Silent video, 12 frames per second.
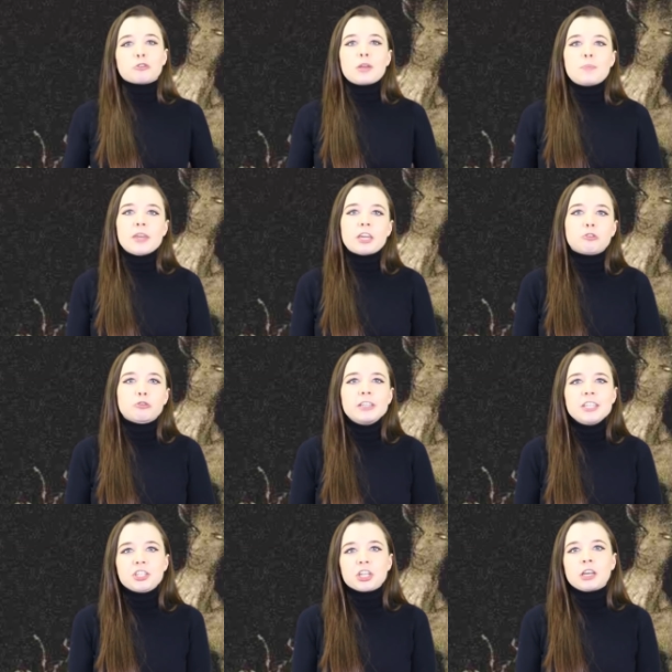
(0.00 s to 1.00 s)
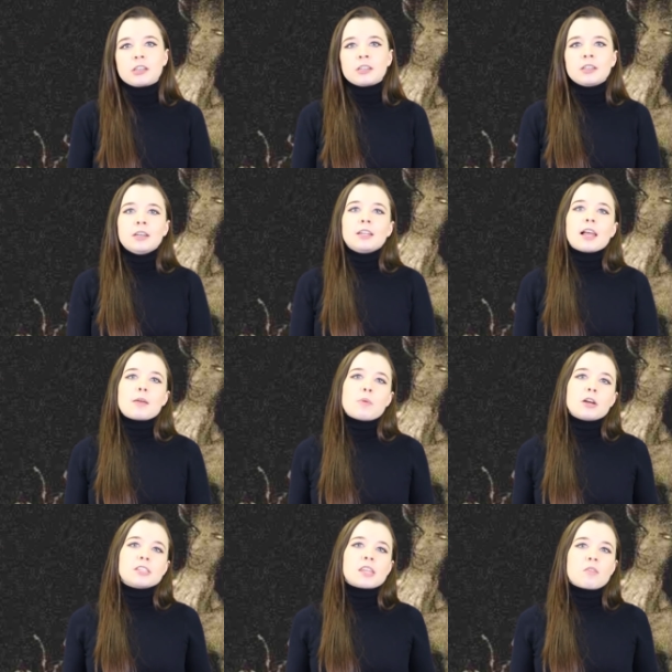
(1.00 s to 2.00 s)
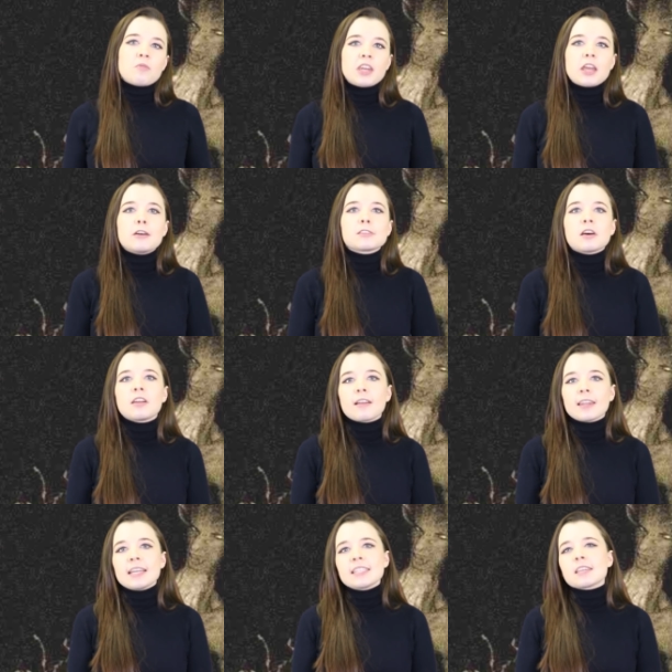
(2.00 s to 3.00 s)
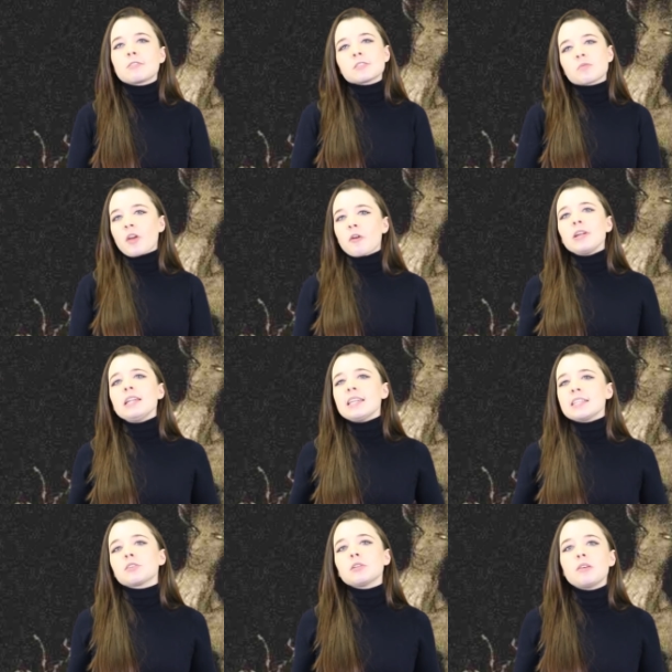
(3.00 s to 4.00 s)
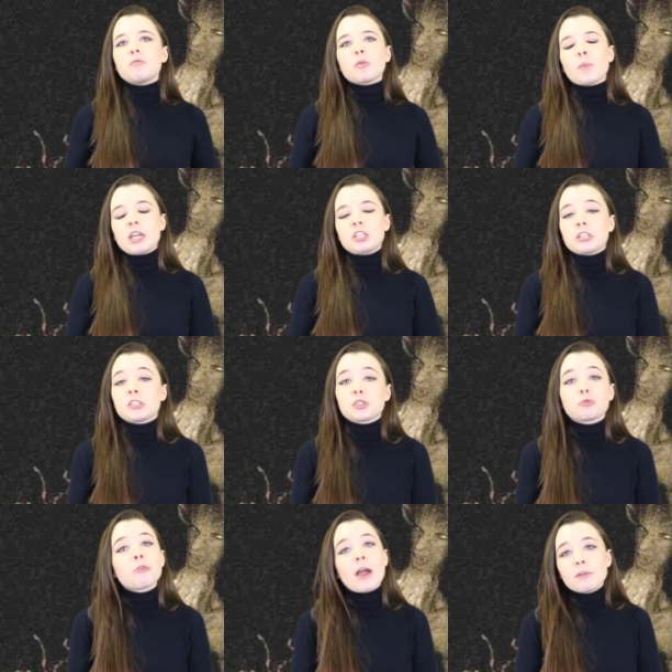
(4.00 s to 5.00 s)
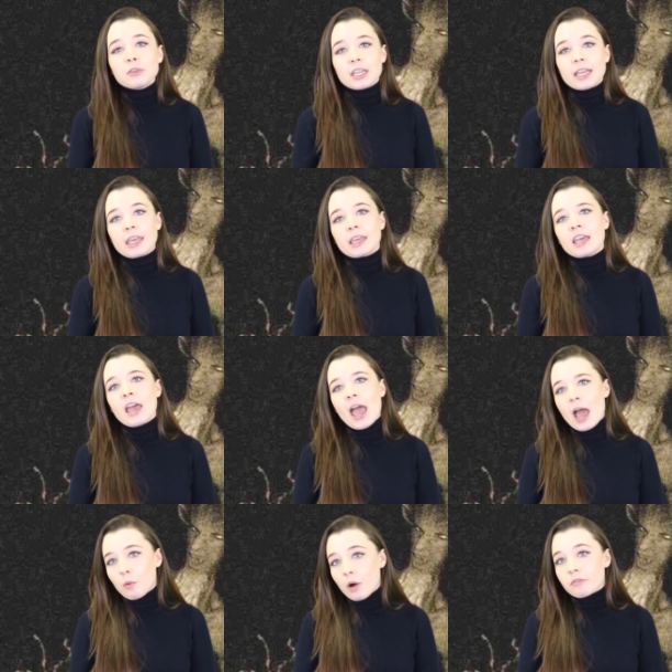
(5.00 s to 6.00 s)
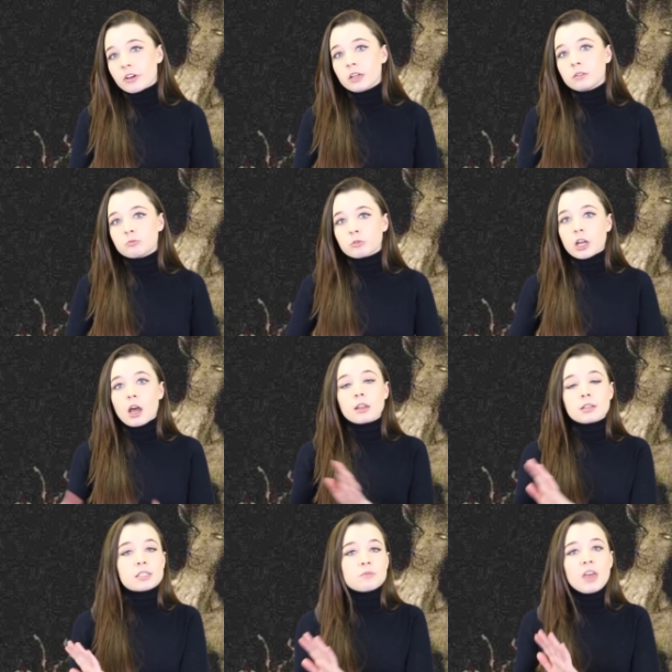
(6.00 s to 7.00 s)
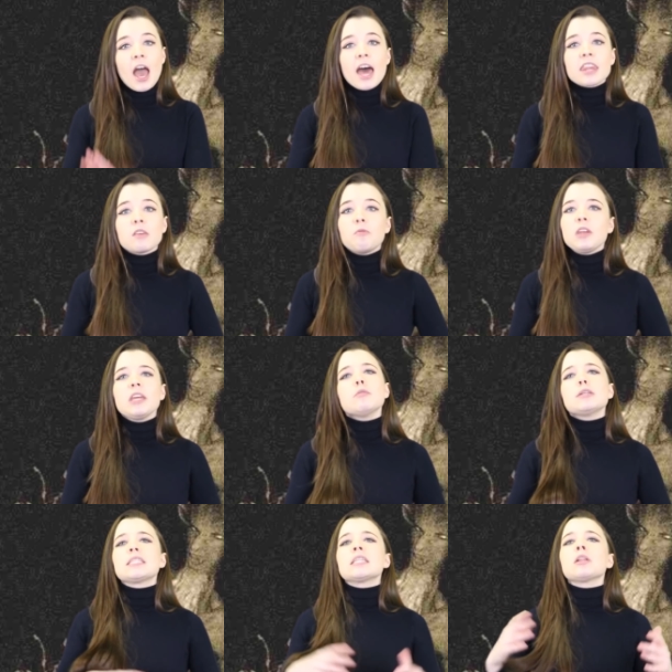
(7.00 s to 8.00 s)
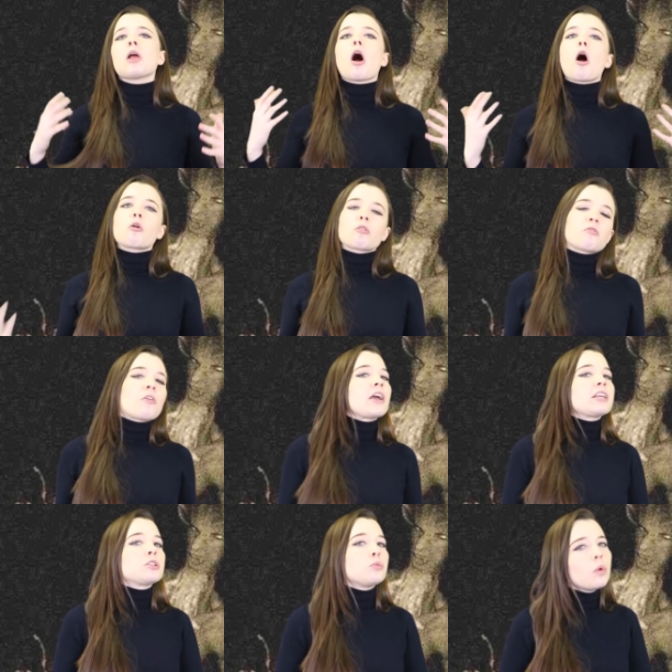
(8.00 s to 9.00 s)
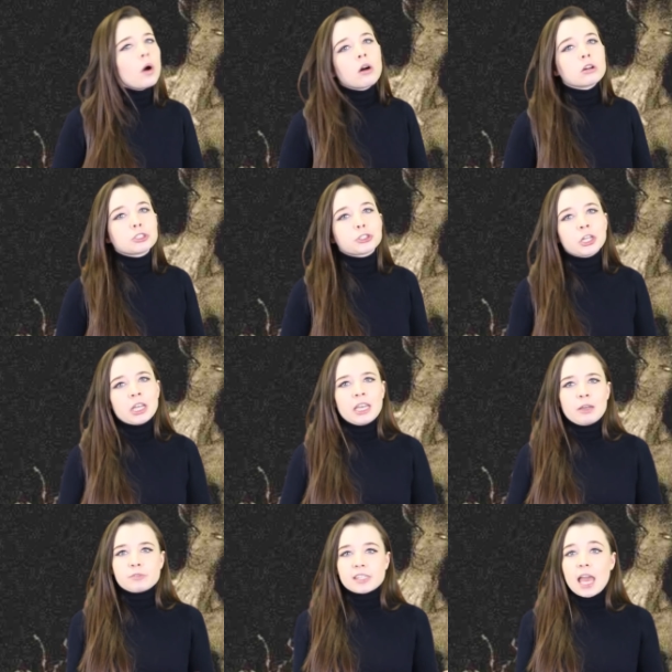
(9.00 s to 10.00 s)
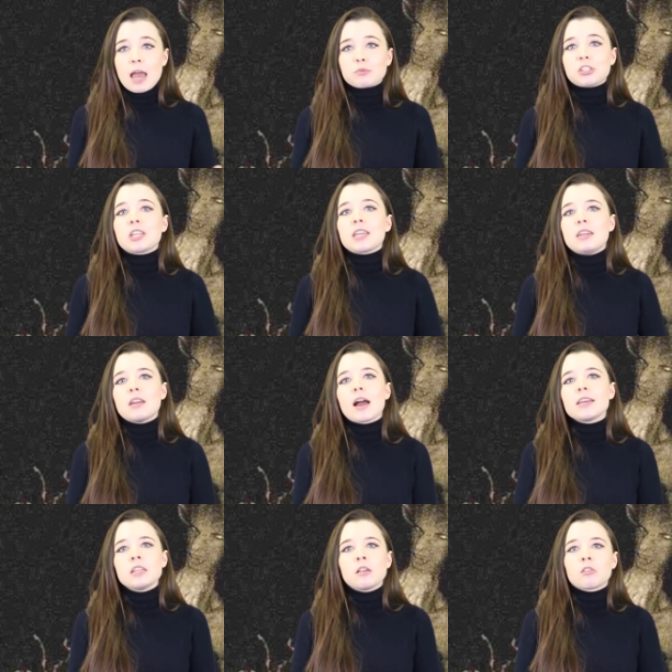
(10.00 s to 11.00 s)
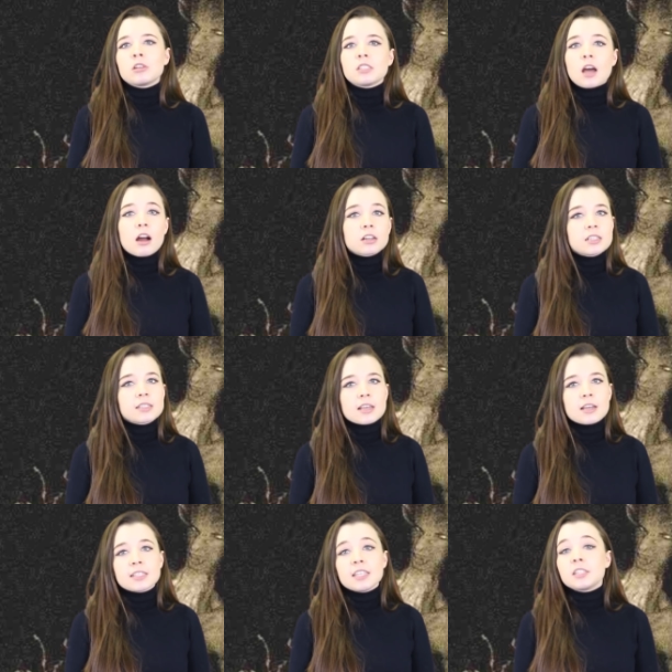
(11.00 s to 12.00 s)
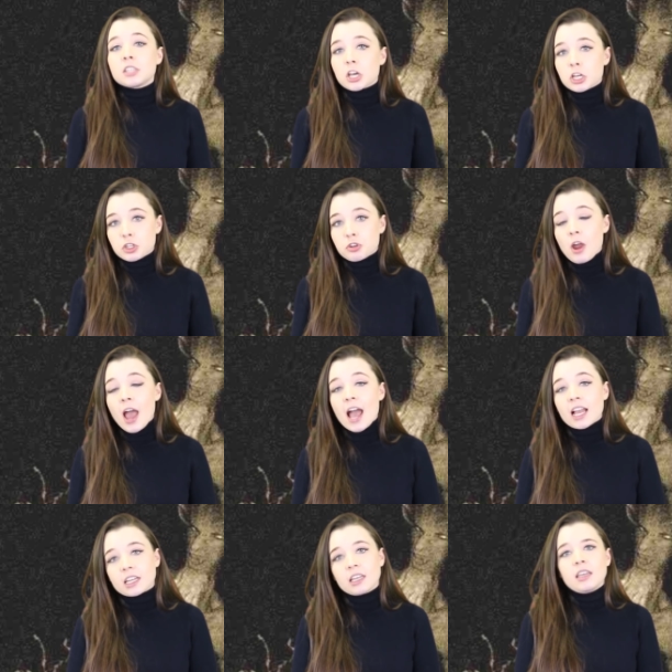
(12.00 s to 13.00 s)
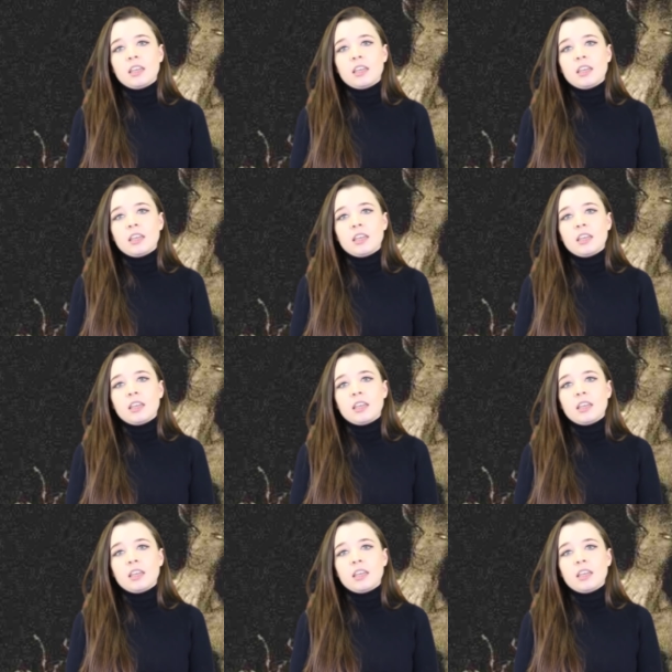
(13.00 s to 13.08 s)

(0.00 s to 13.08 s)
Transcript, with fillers: Creepy Creature. Like most of the videos on our list, there is very little information surrounding it. However, regardless of that, the video is still horrifying to watch. It was captured at night along a dark, deserted dirt track.